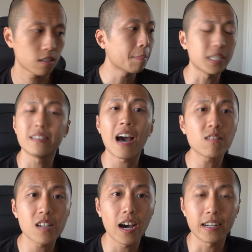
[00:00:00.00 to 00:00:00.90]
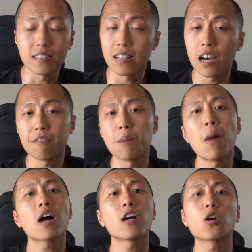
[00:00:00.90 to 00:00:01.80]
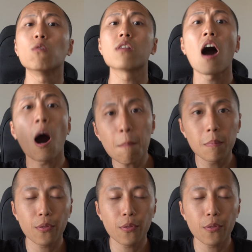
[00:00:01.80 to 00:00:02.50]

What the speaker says: But the downside is that if the market goes up